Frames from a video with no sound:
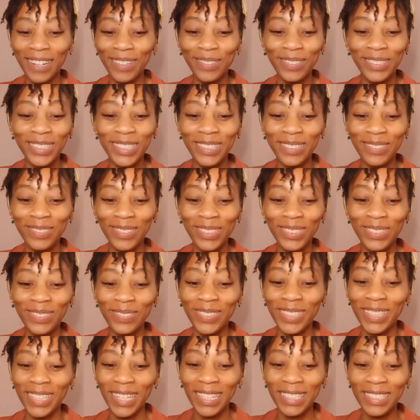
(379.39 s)
wouldn't want to
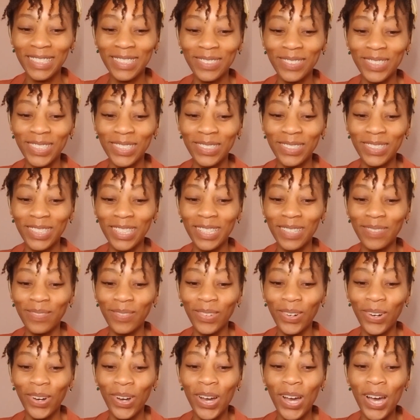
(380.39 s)
be in that situation anymore.